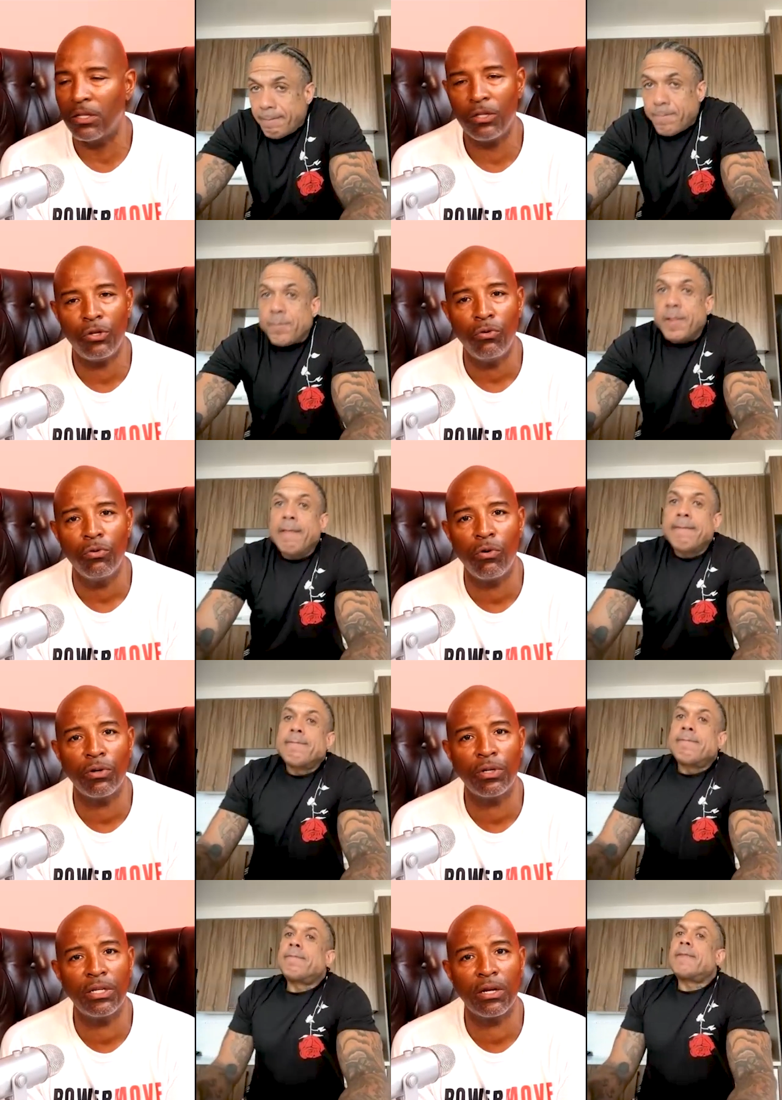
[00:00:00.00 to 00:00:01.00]
Speaker 1: Dude
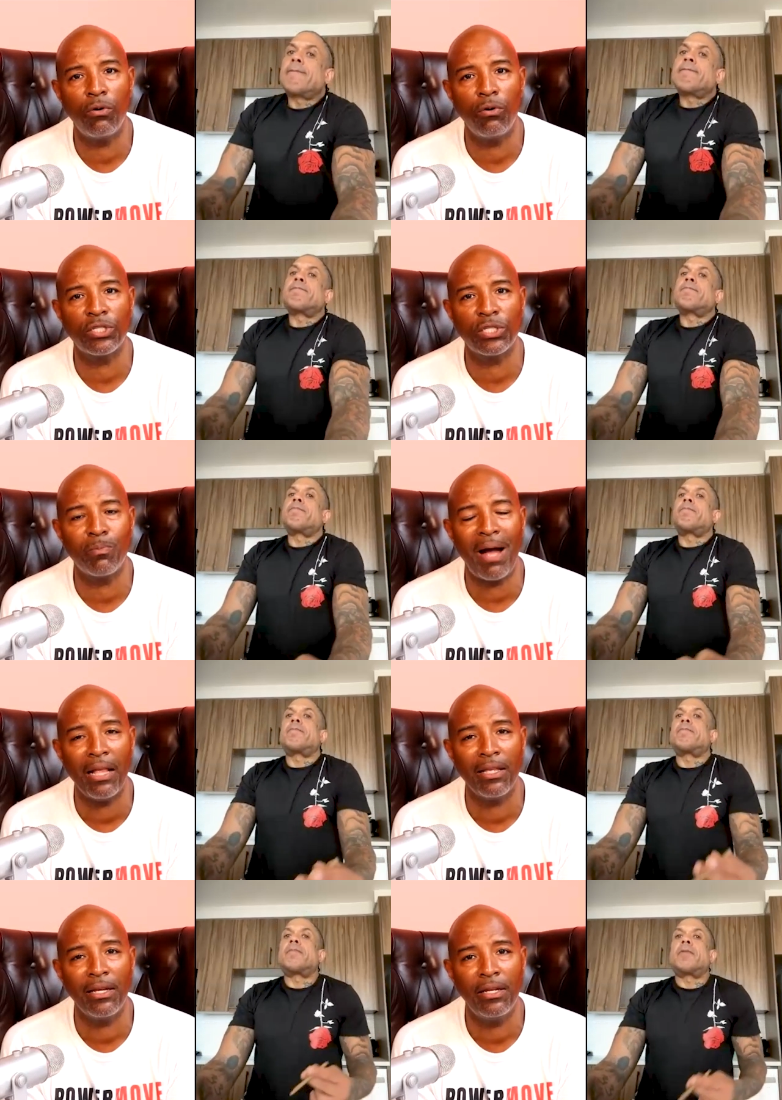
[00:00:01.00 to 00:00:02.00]
going into court
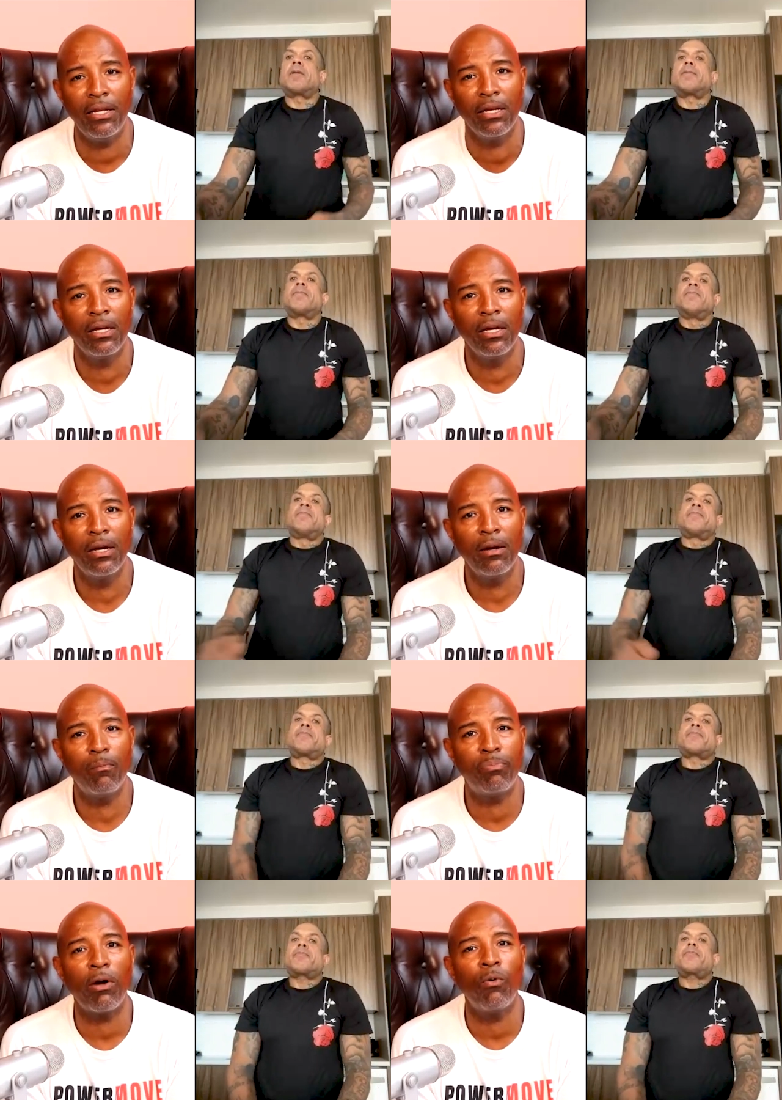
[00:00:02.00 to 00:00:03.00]
smiling,
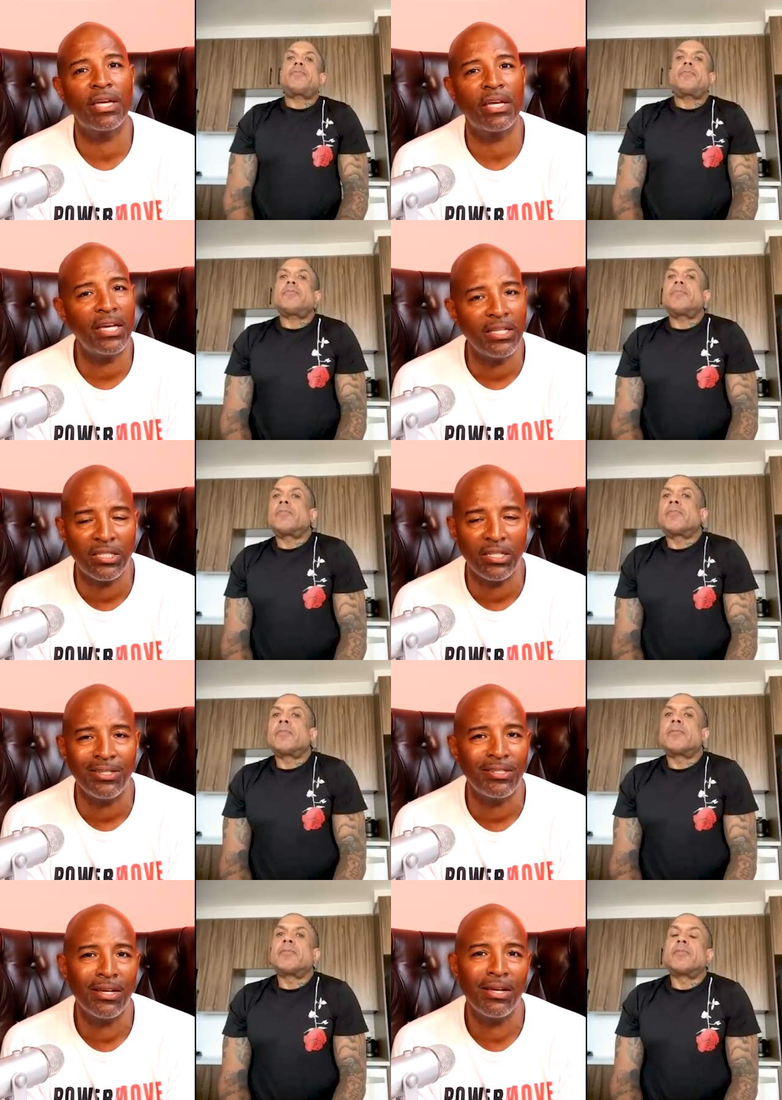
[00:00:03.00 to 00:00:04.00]
blowing
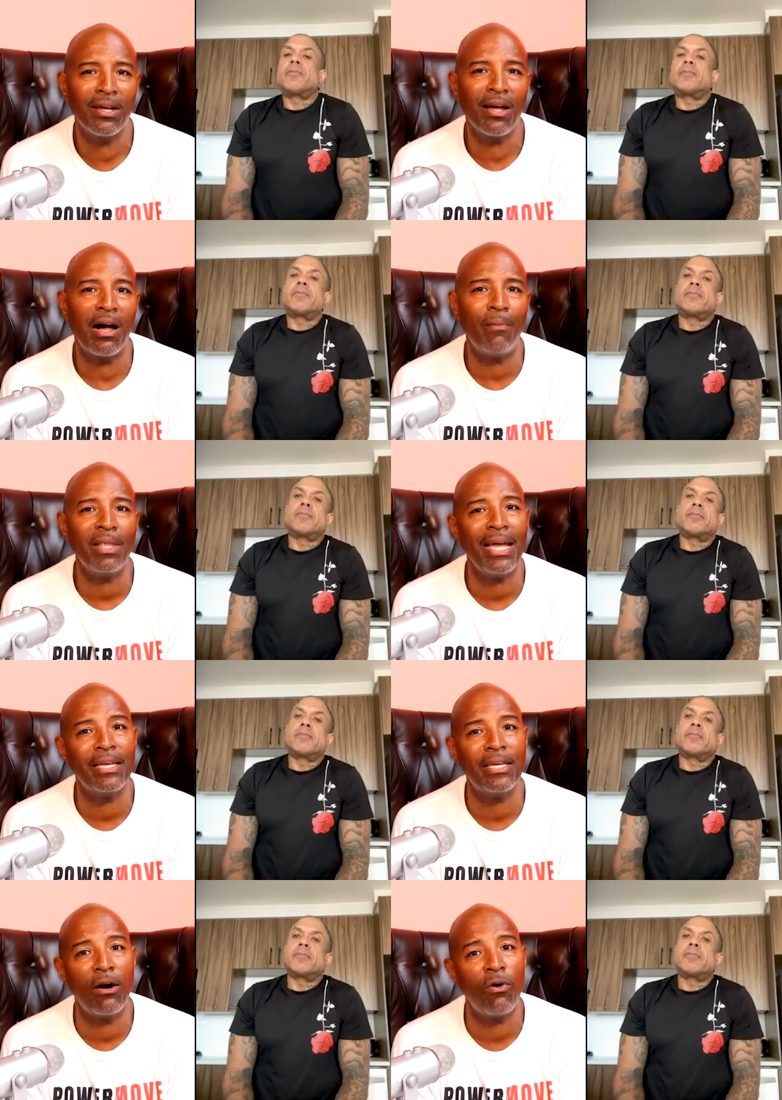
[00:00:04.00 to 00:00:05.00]
kisses. I'm
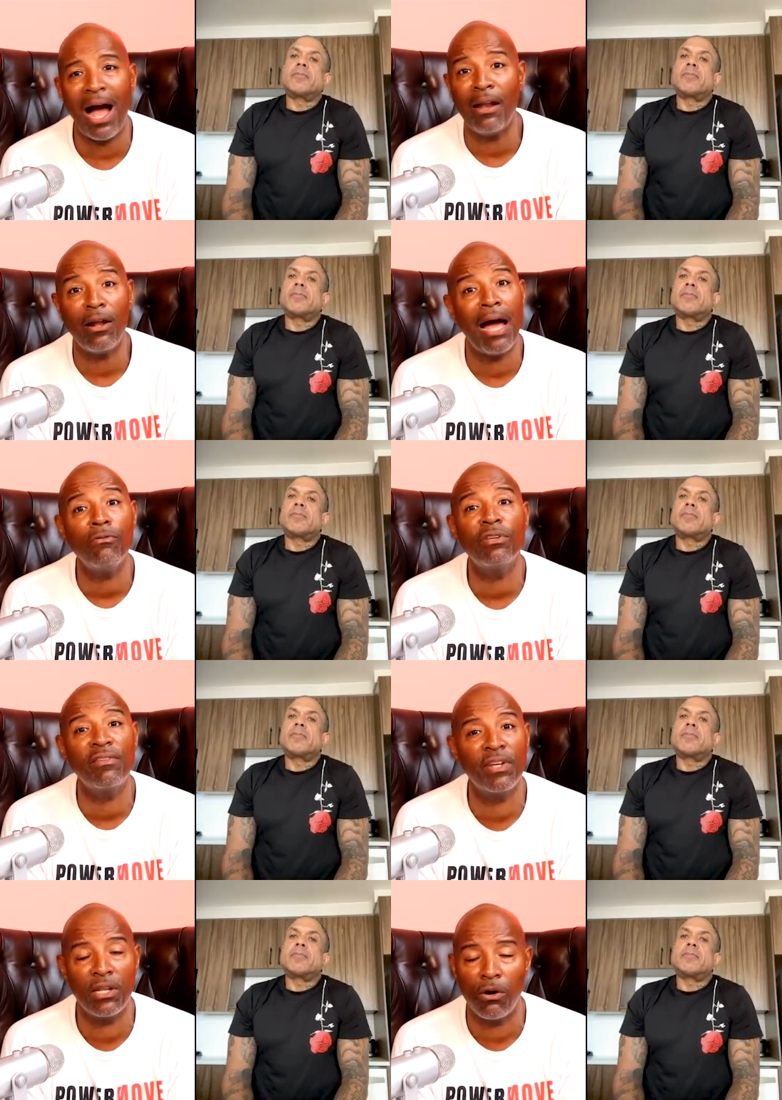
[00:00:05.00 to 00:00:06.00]
like, yo, I don't, I don't
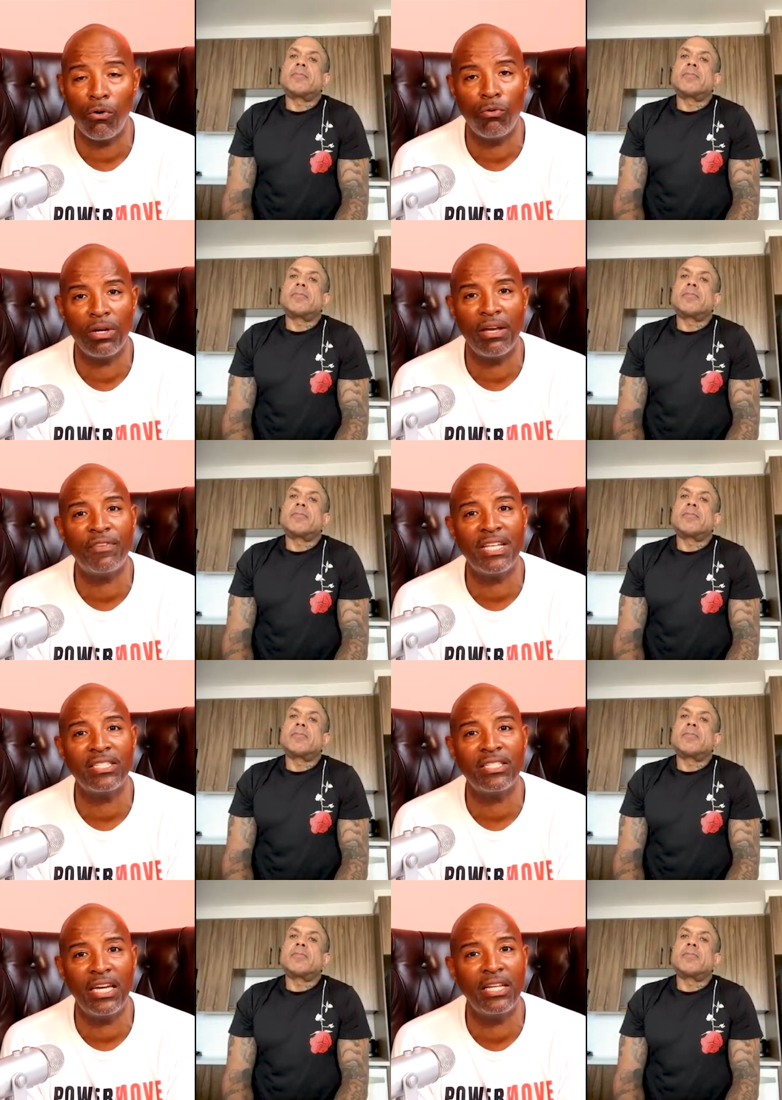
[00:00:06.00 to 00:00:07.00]
even know if this
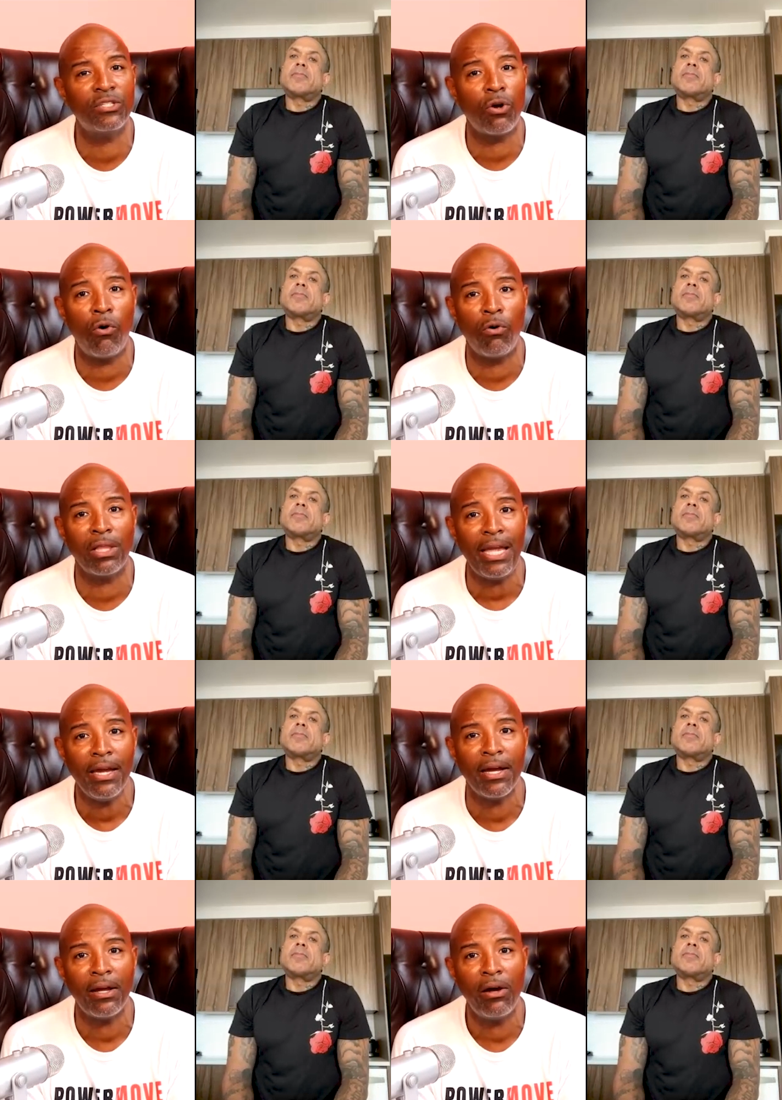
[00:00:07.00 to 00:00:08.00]
kid is all
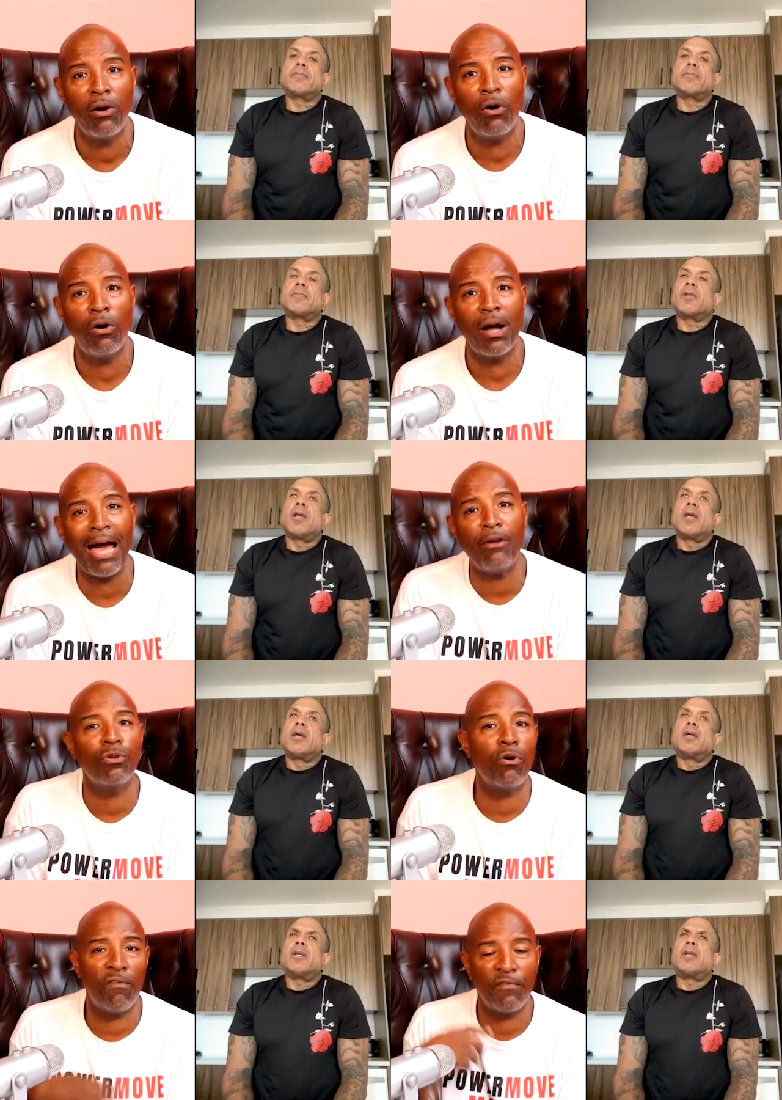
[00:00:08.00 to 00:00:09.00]
there. I don't
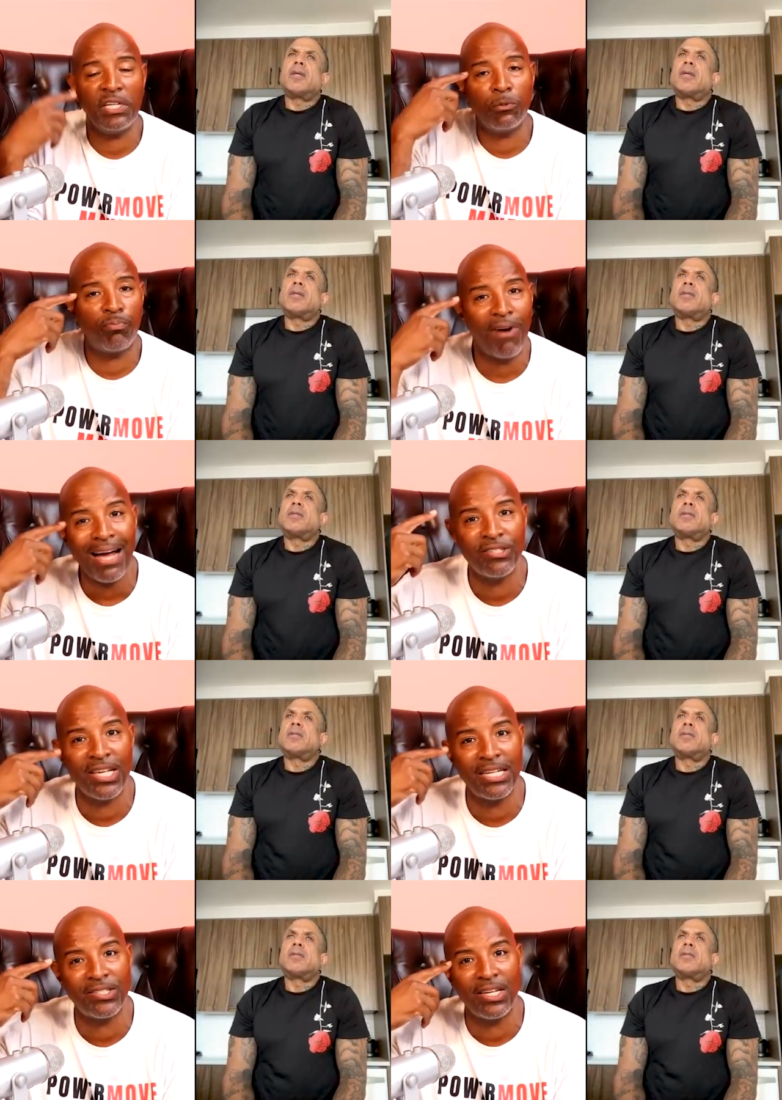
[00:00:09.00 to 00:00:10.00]
know if he's
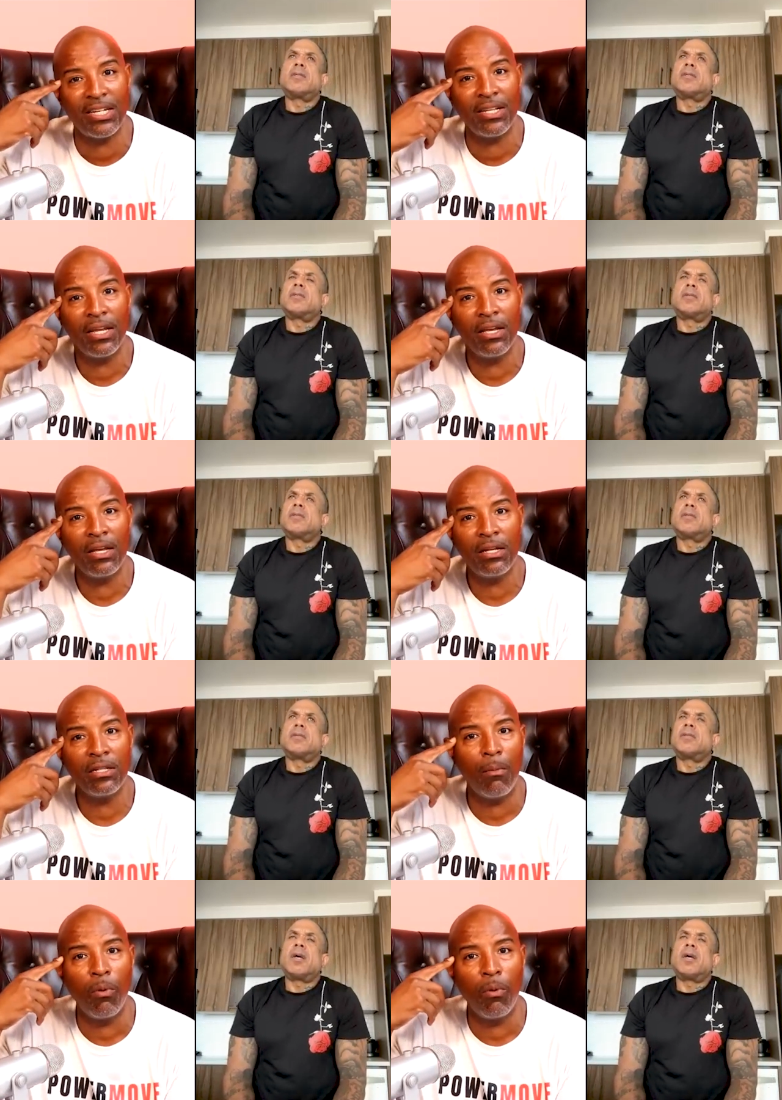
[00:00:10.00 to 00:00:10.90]
processing number